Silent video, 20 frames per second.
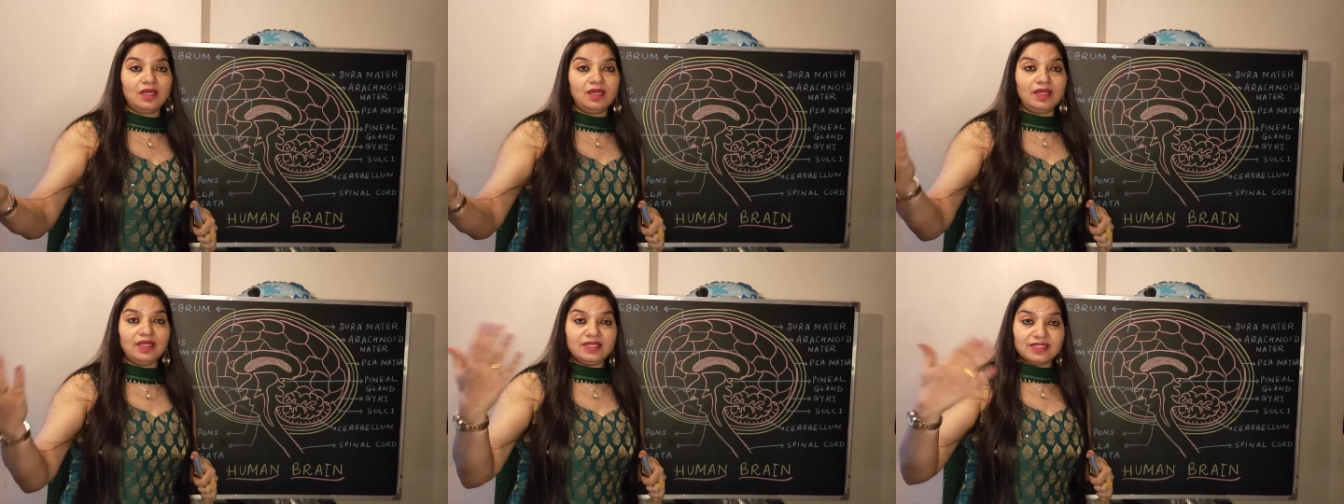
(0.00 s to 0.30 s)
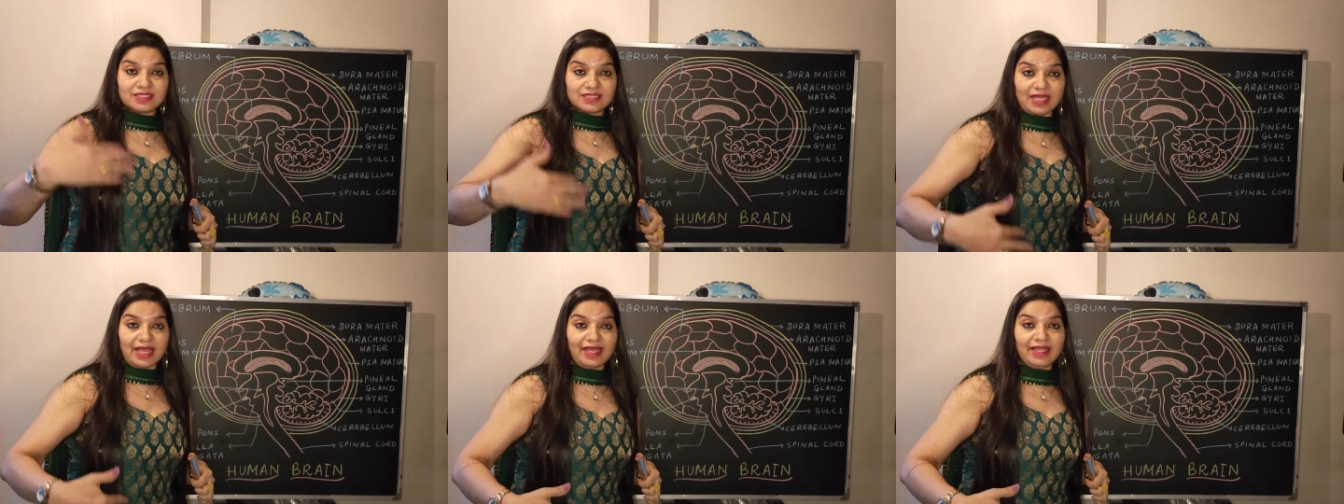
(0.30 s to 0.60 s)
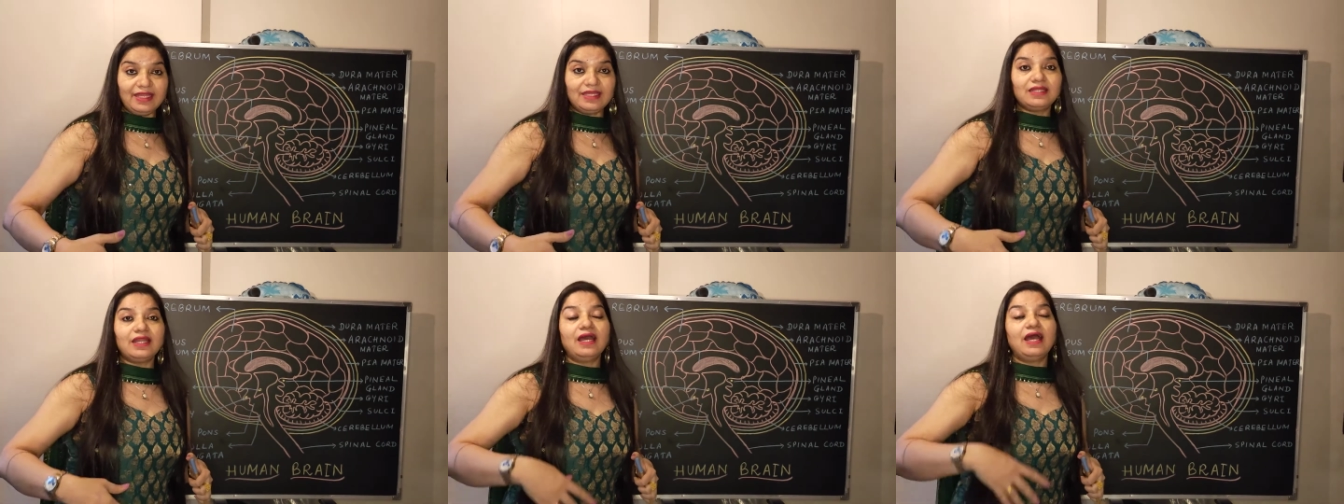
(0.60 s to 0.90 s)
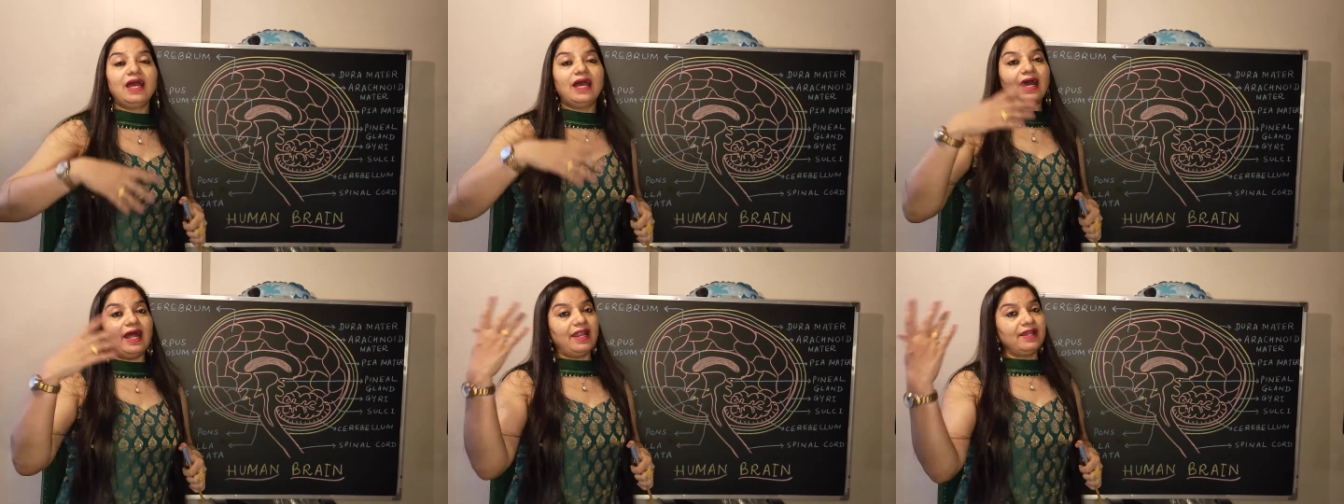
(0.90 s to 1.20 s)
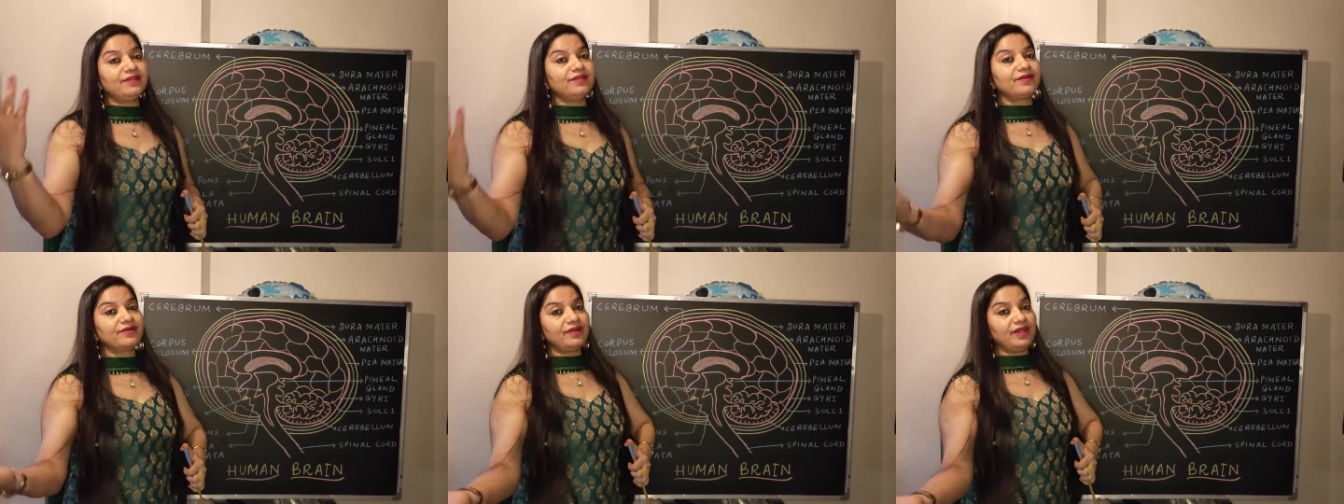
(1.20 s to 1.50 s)
inside
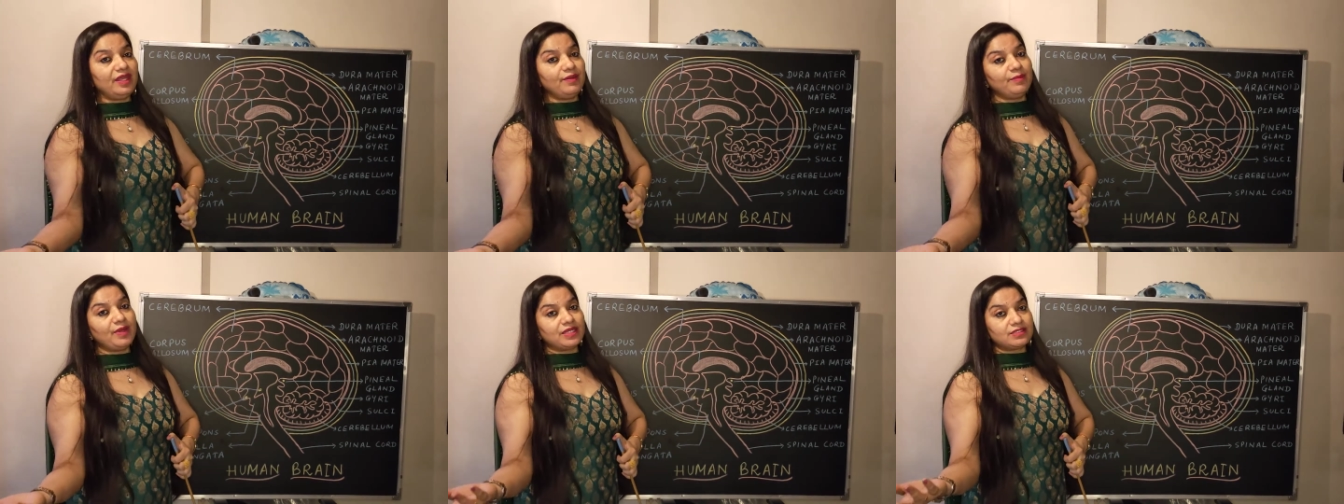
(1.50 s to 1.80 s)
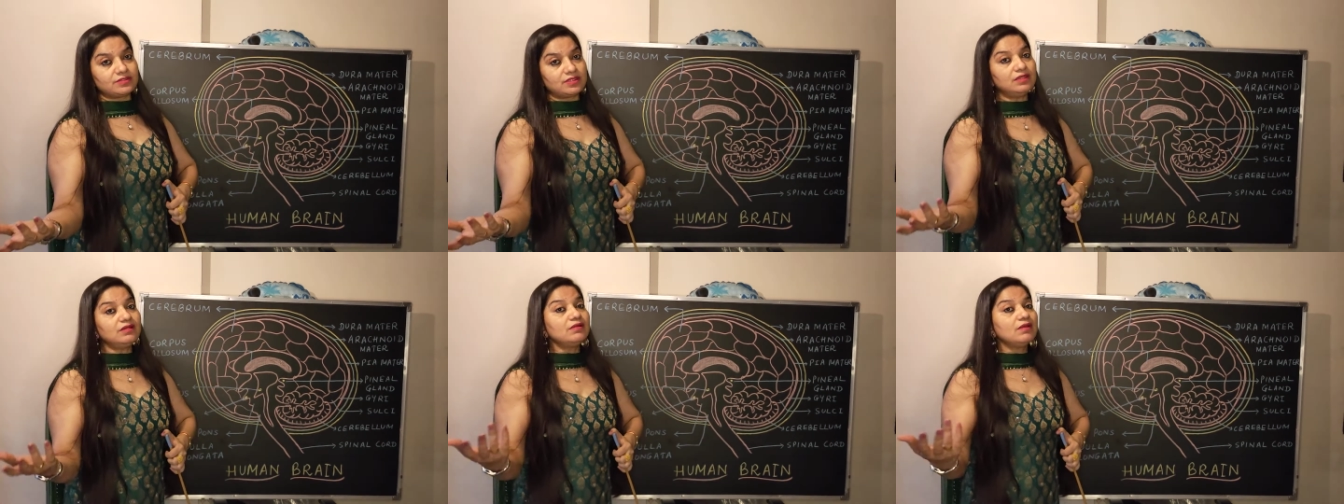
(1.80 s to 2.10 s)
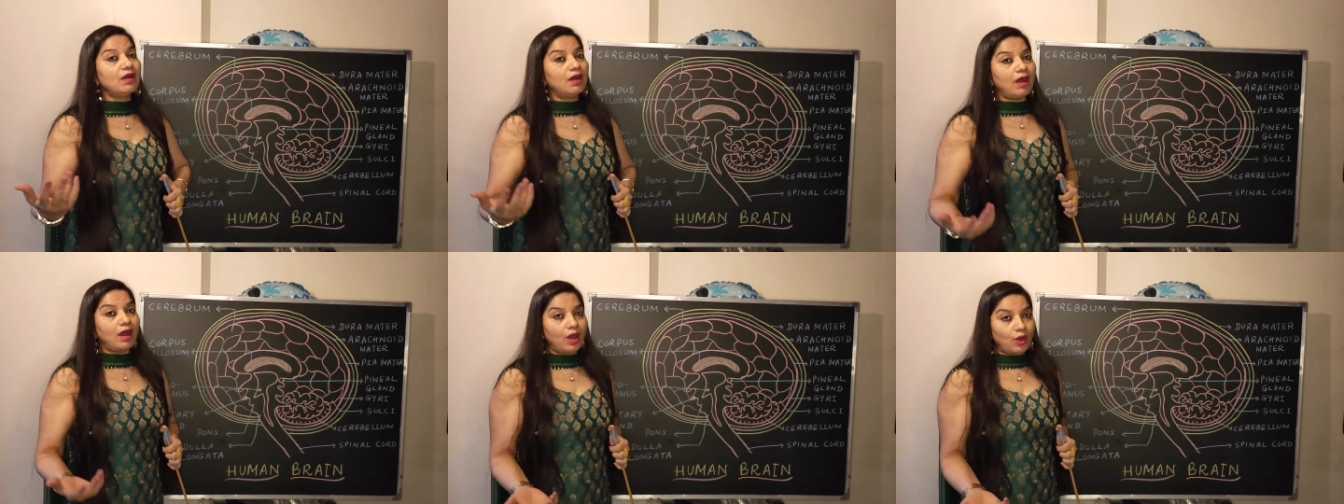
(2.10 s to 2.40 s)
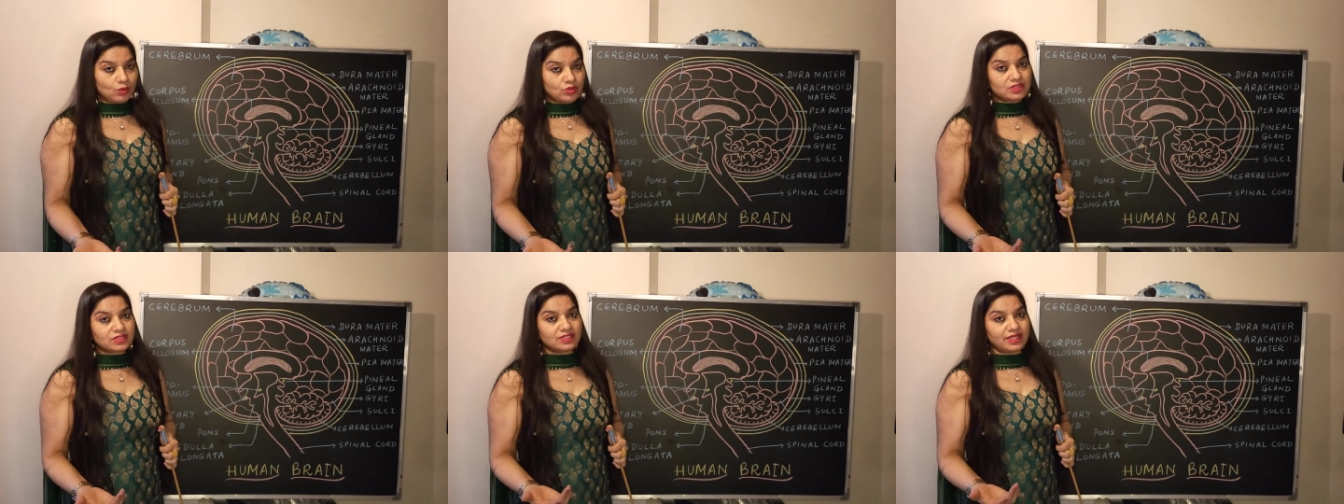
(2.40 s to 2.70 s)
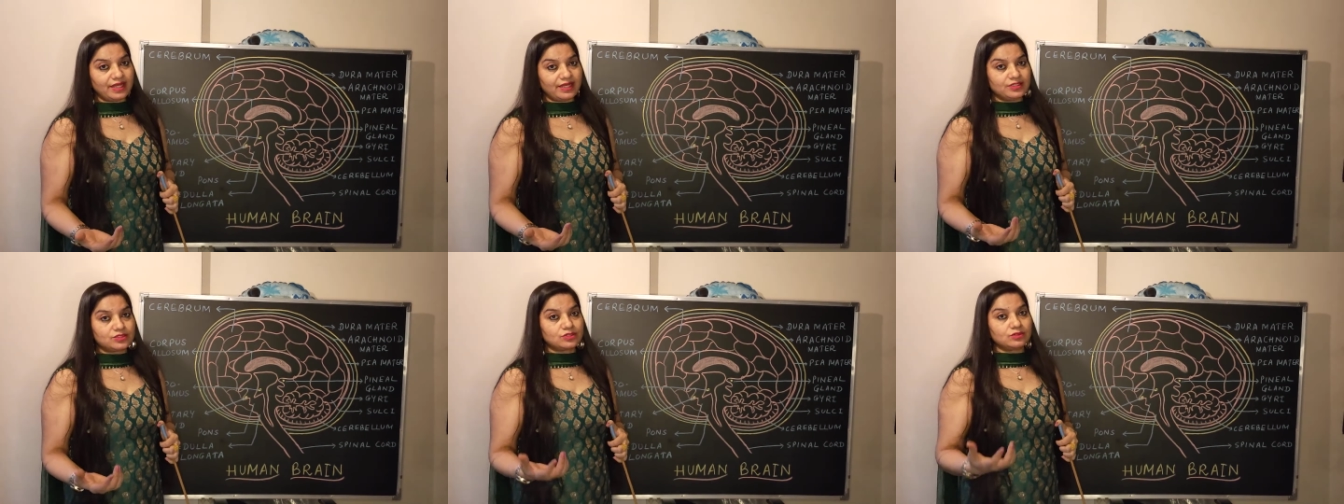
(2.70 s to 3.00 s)
and the grey matter outside.